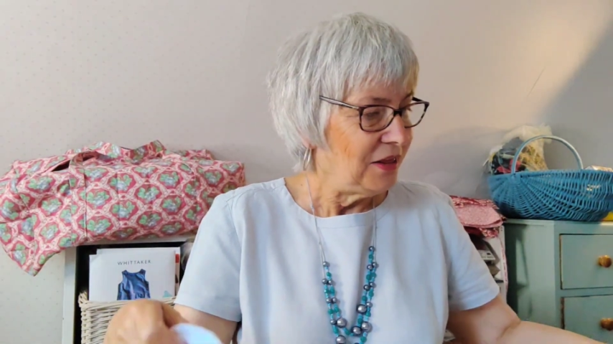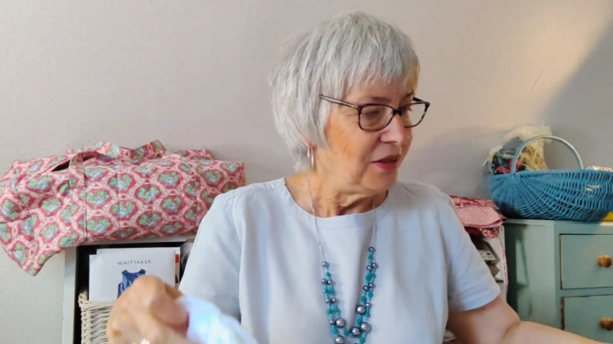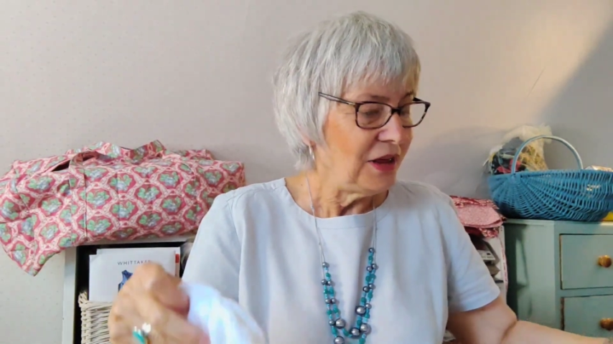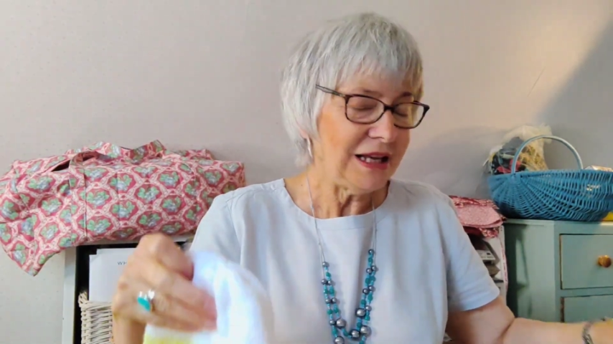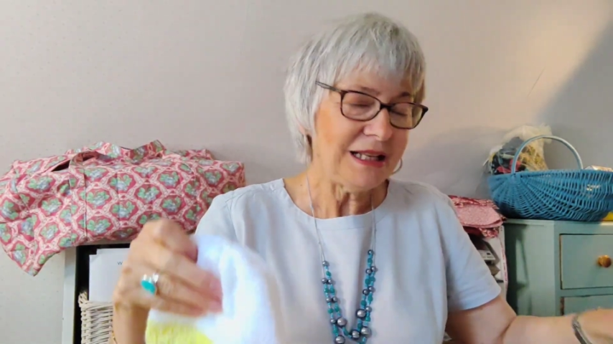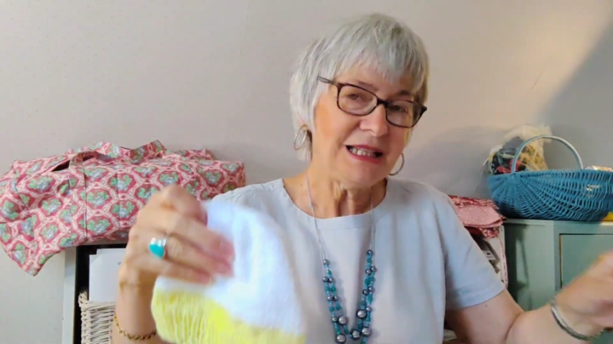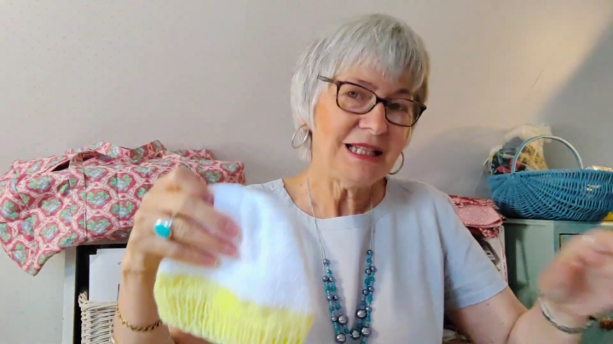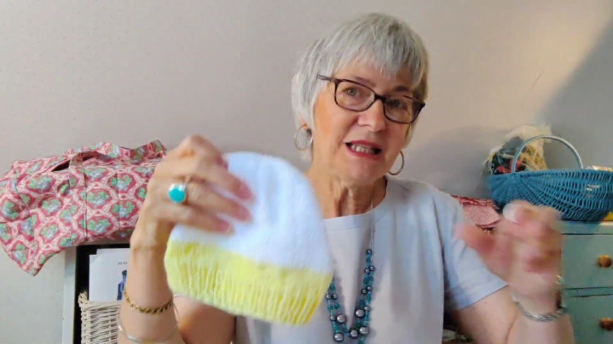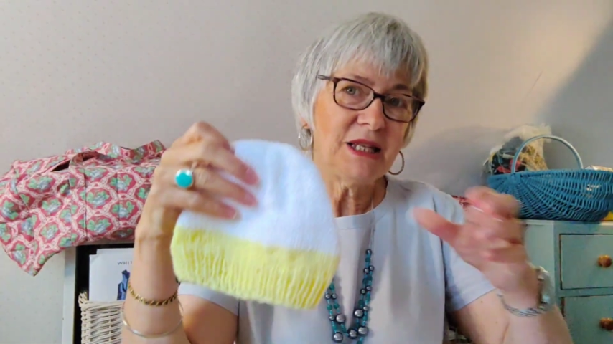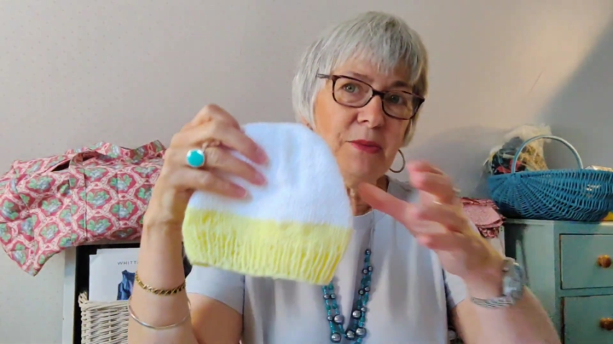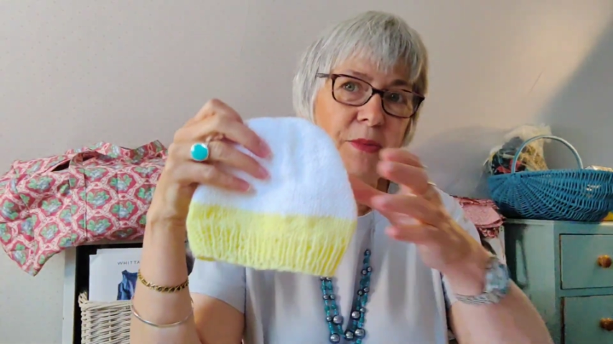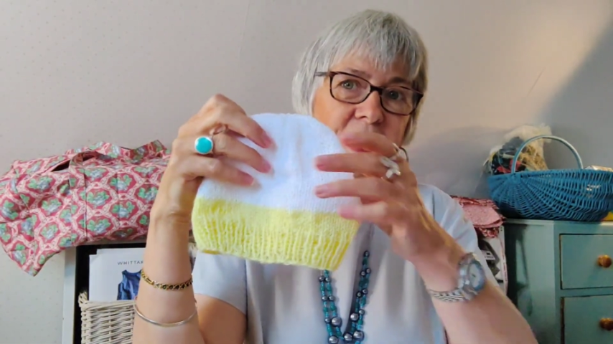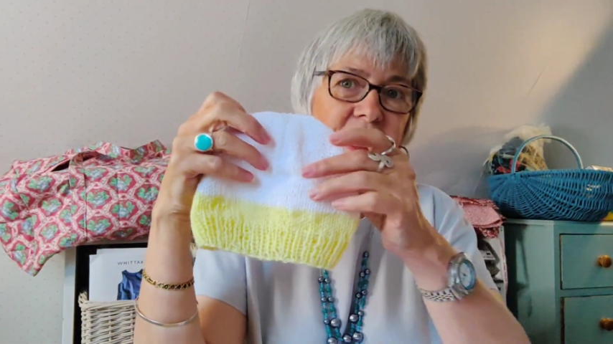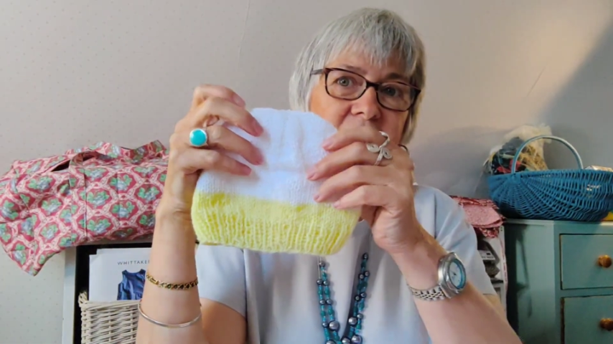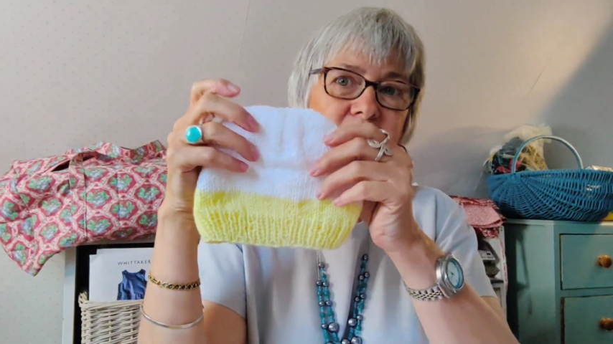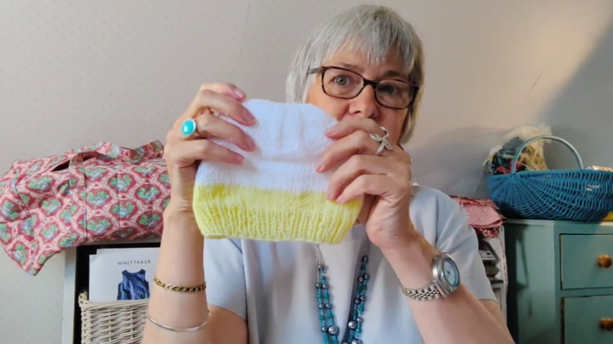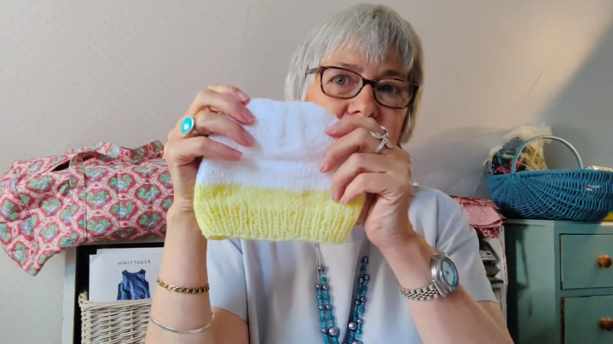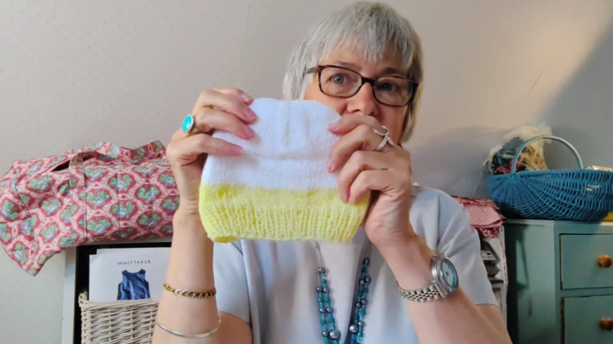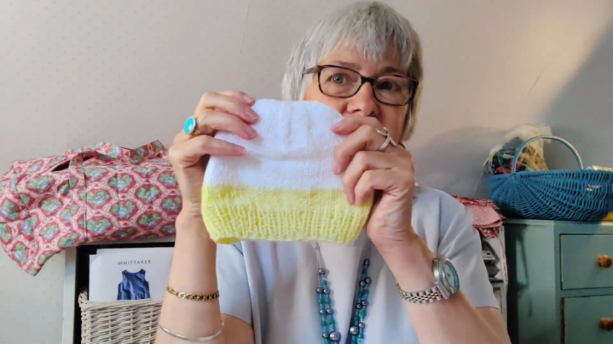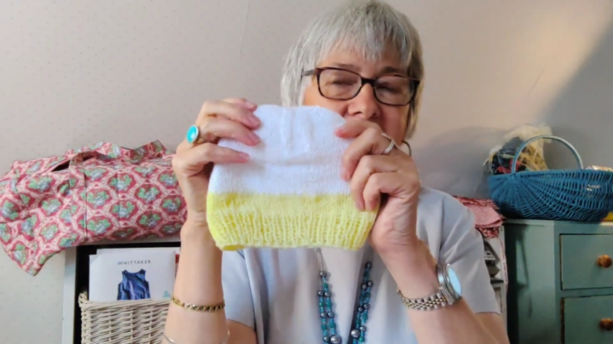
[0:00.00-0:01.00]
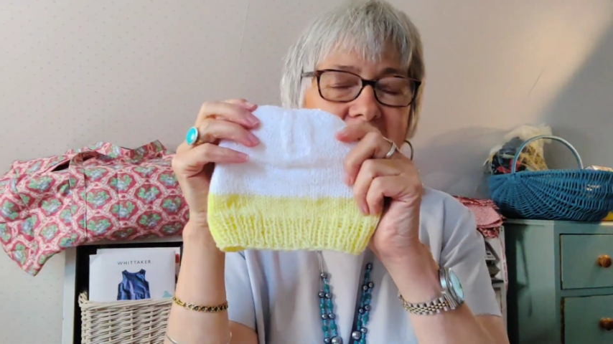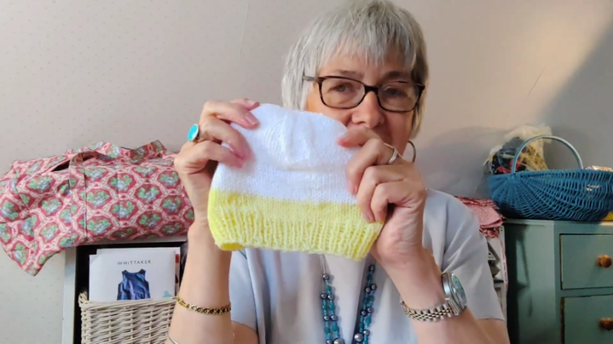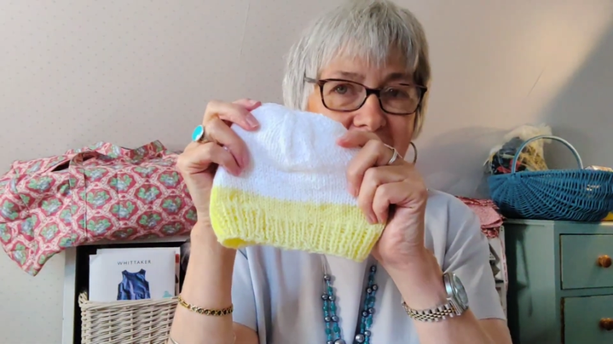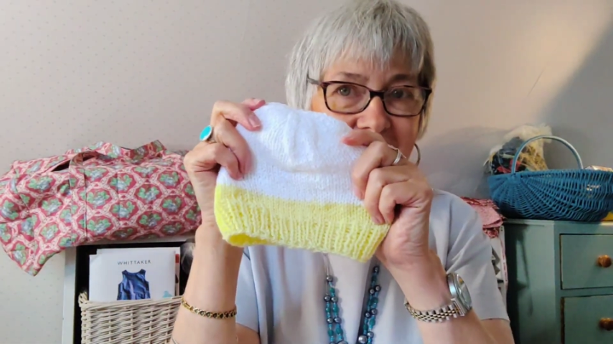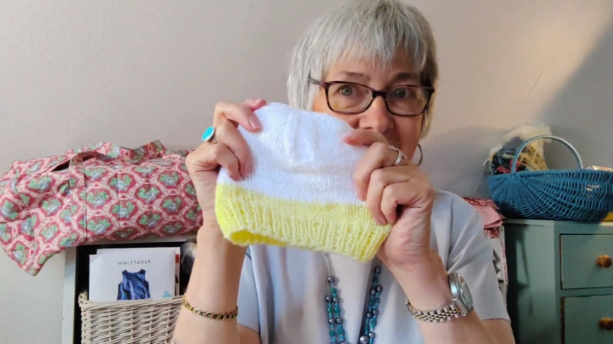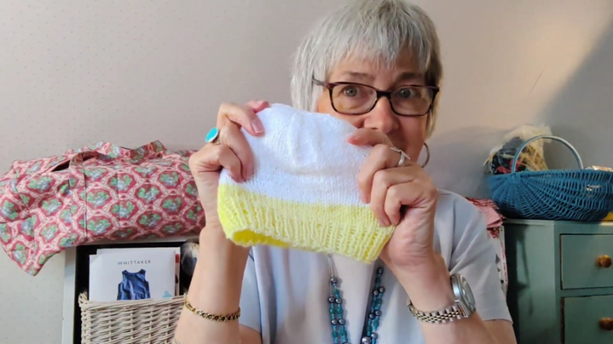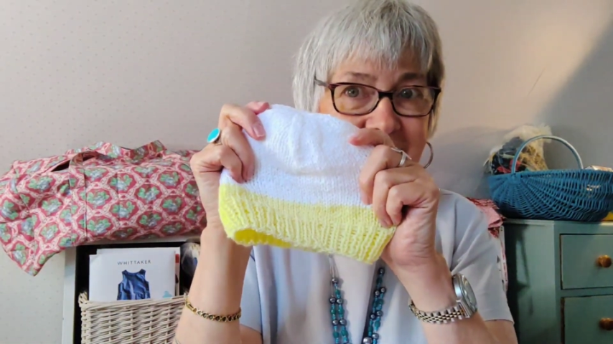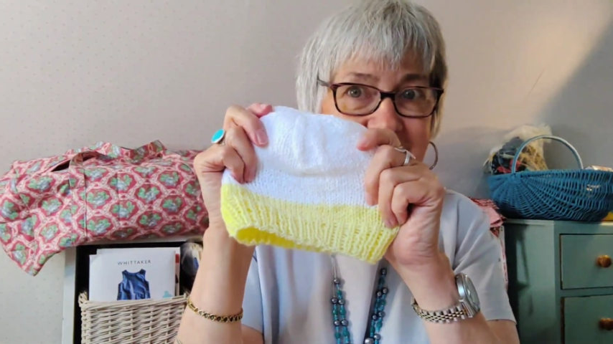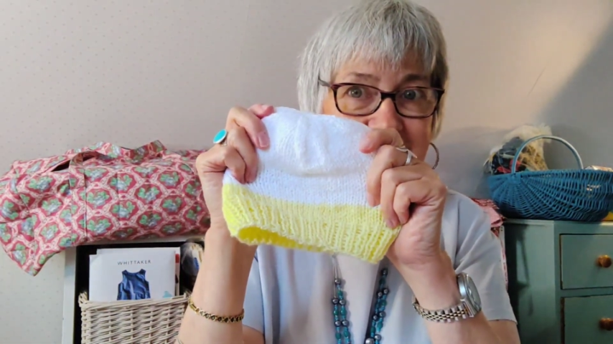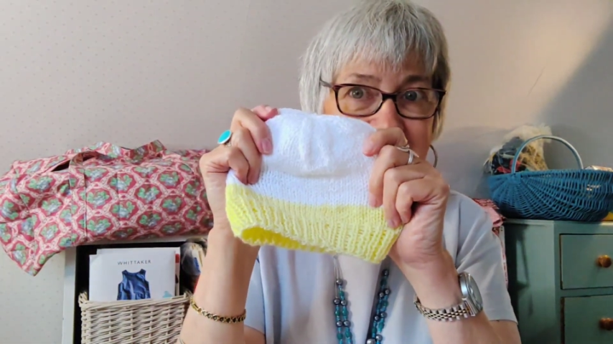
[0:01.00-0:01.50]
That's the baby
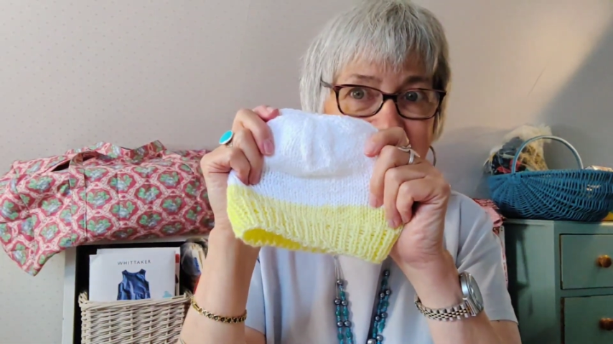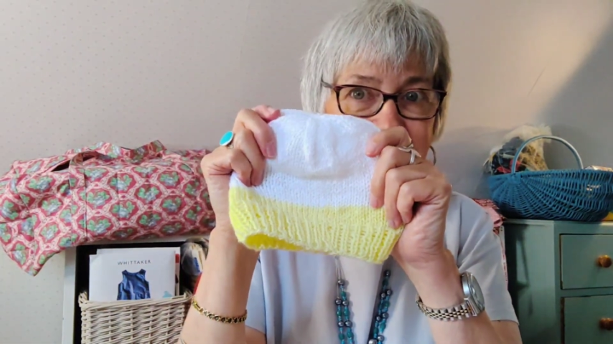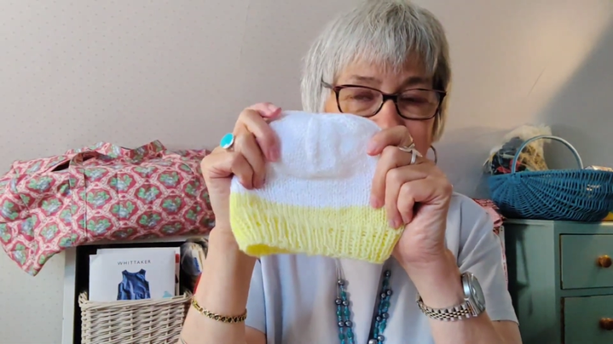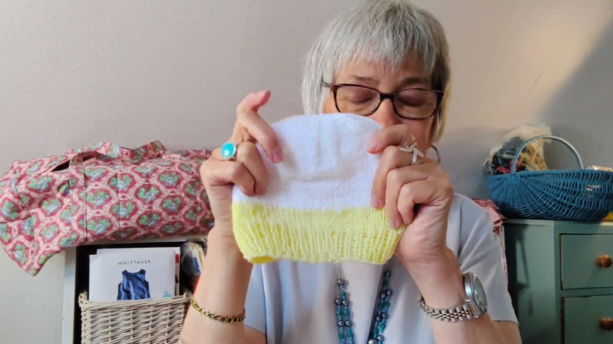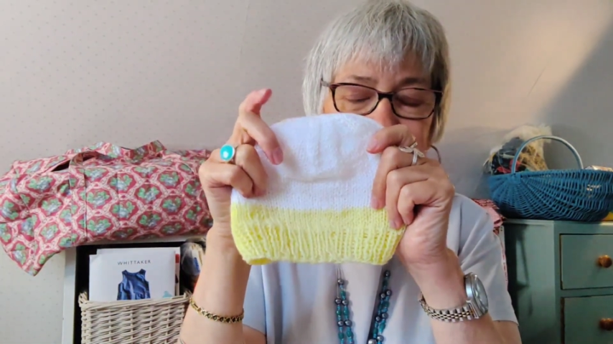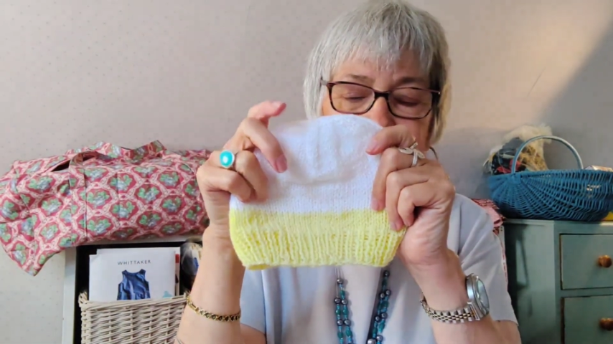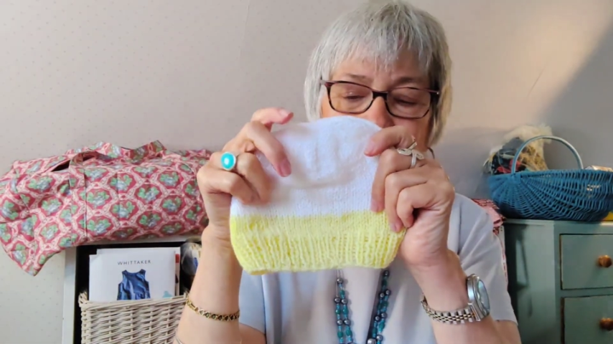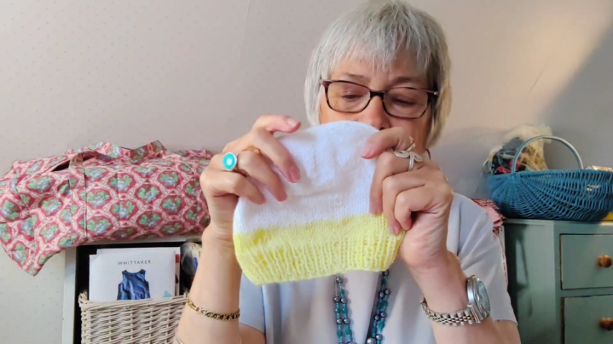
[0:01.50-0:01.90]
hat,